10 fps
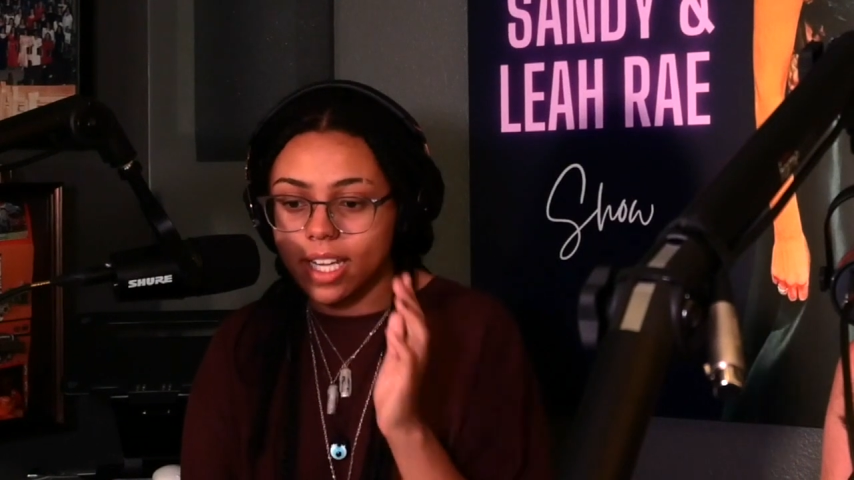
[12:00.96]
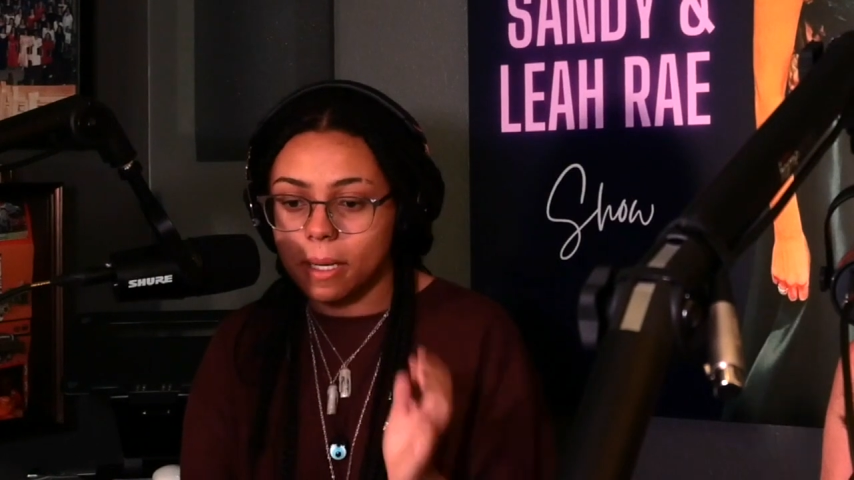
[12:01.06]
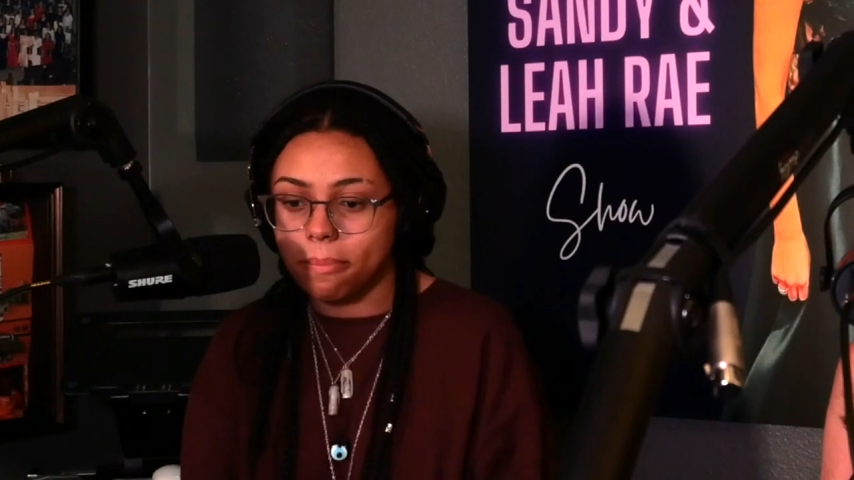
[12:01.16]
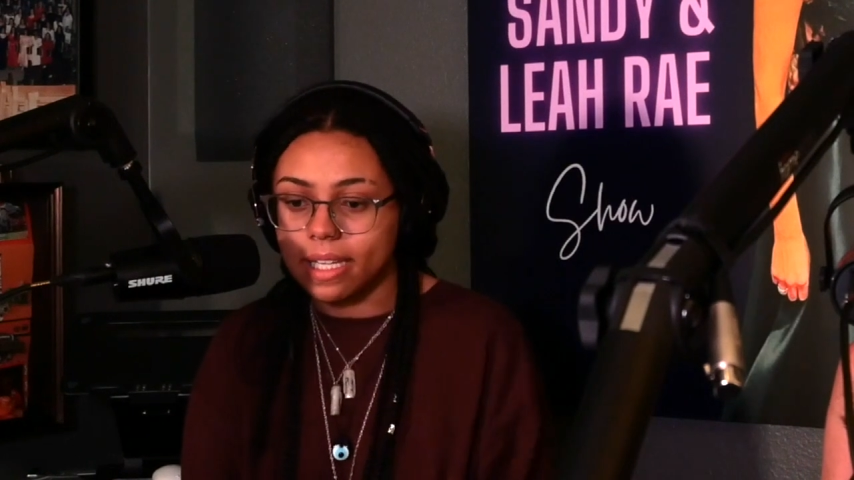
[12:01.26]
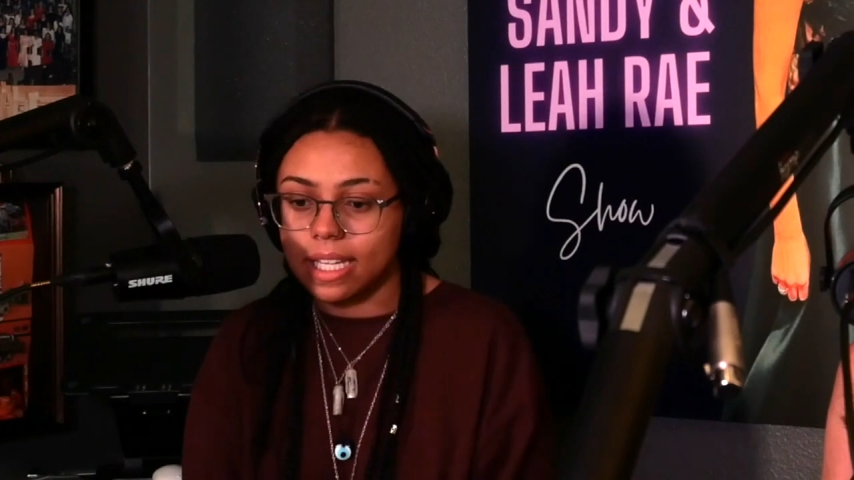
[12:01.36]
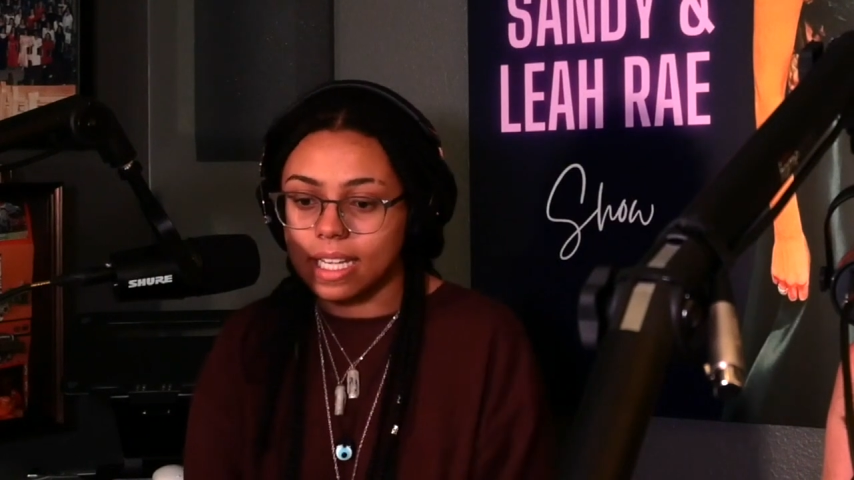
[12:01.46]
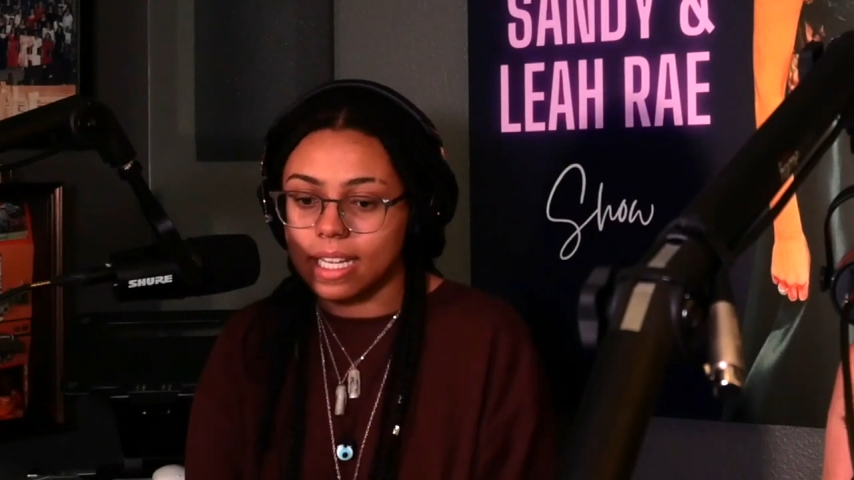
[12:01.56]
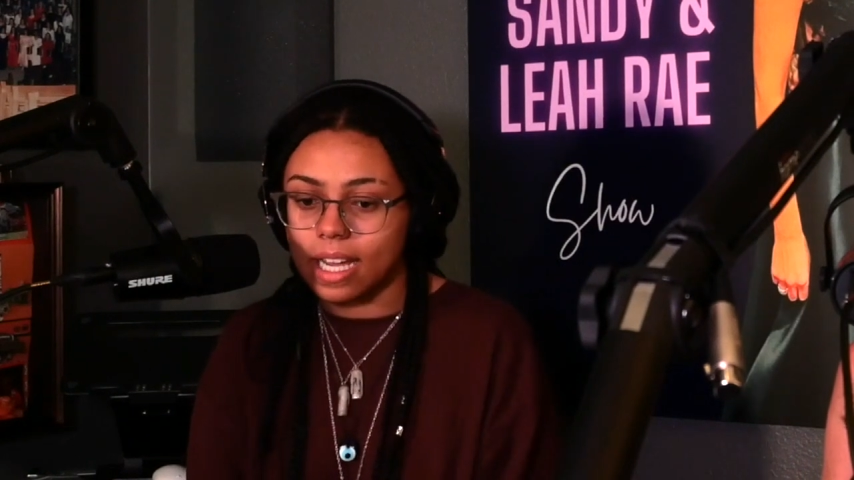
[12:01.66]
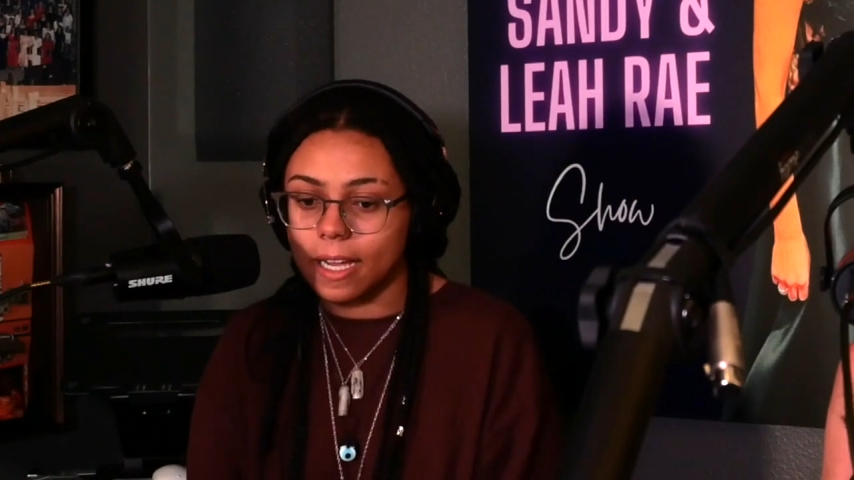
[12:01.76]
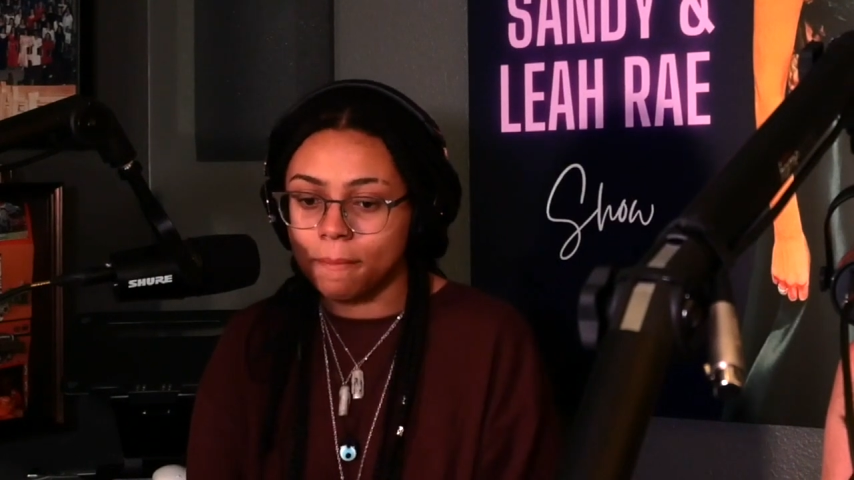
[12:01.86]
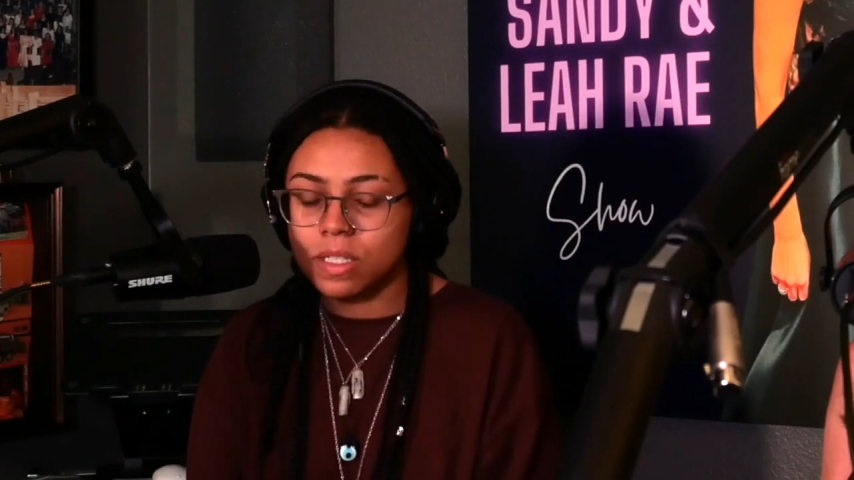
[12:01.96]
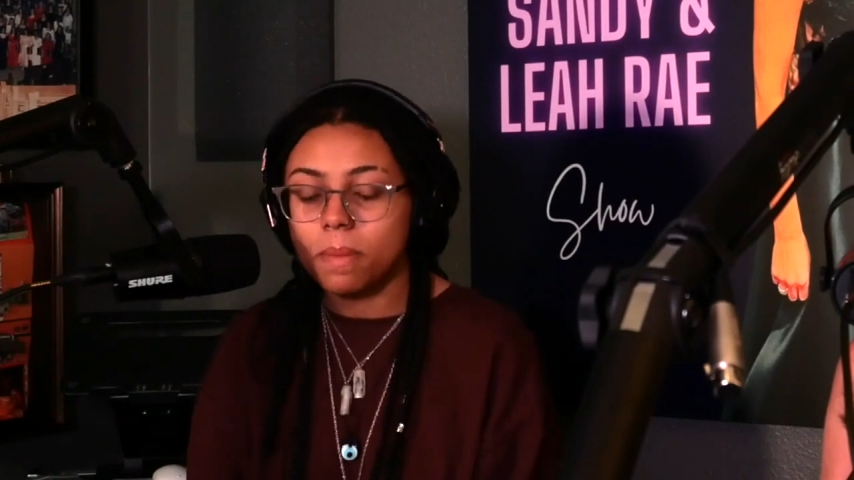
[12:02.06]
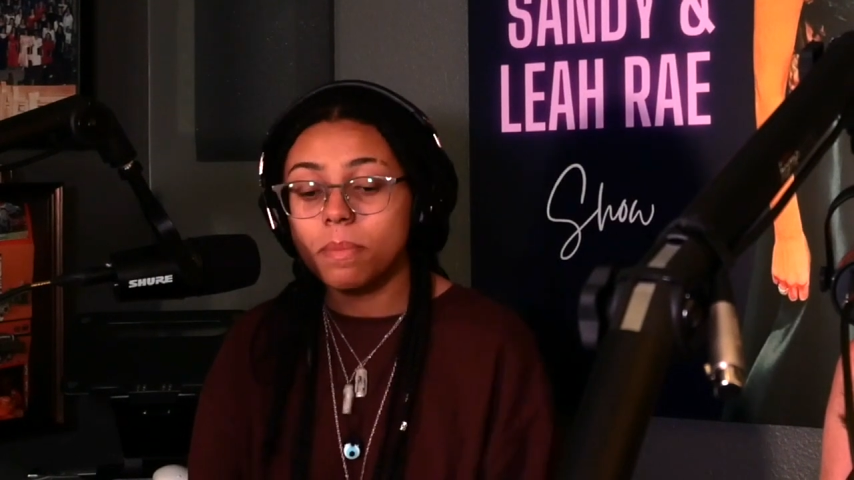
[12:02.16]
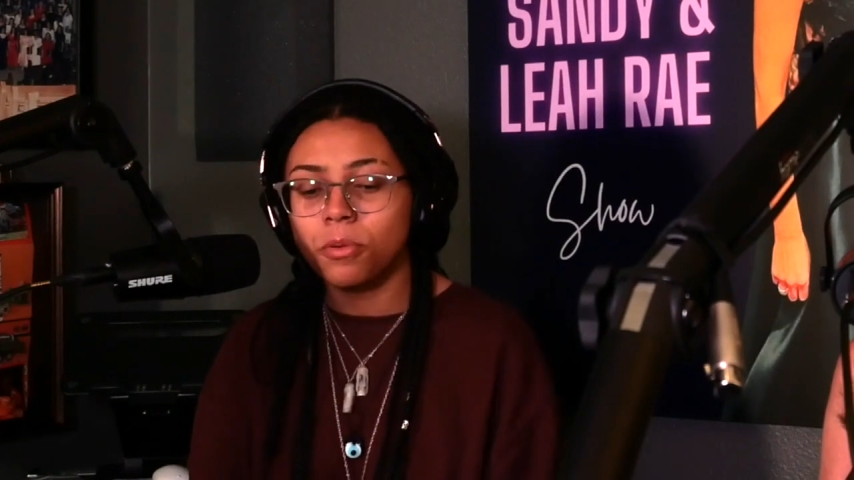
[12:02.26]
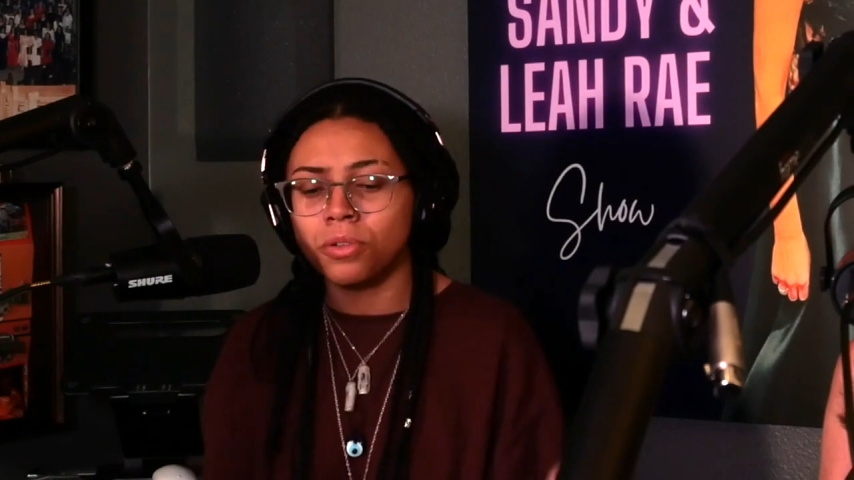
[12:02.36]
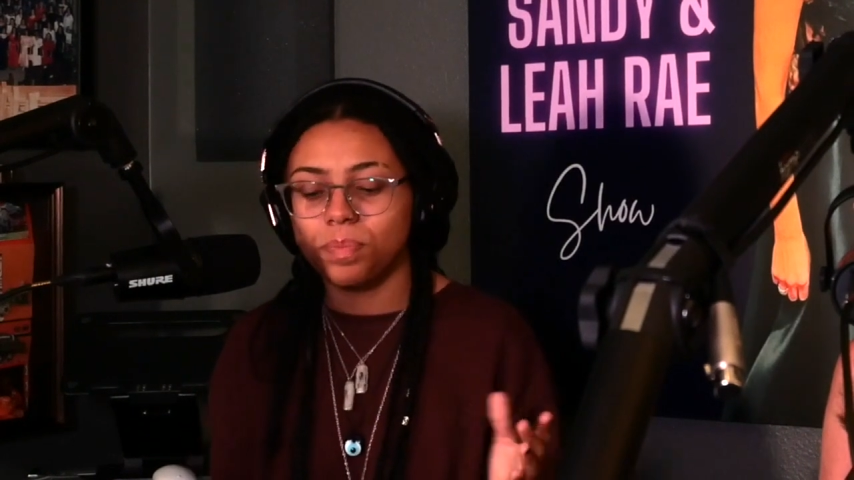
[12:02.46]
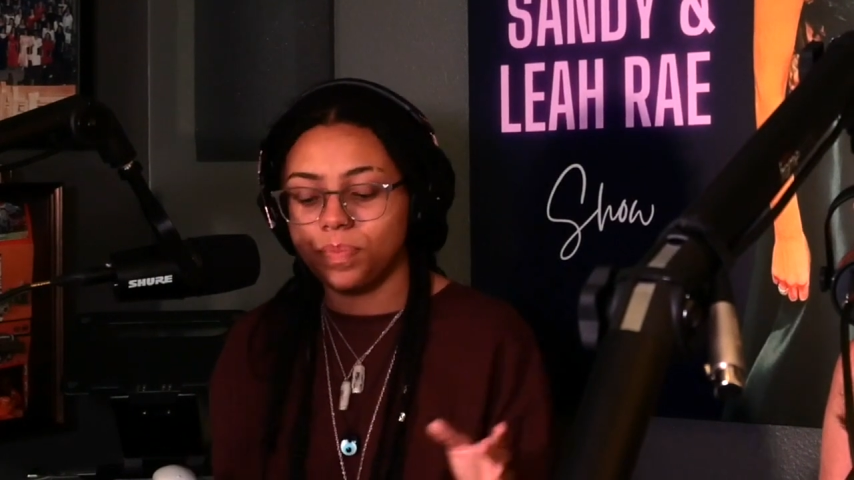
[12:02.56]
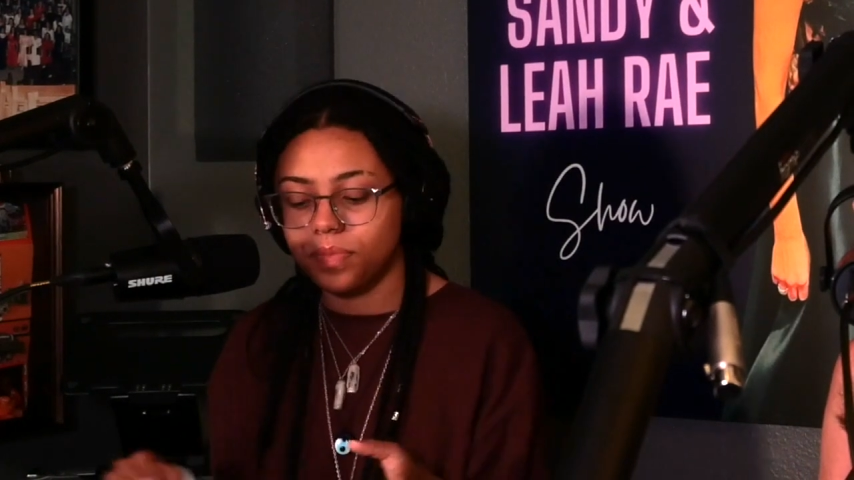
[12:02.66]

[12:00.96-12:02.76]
can be, some people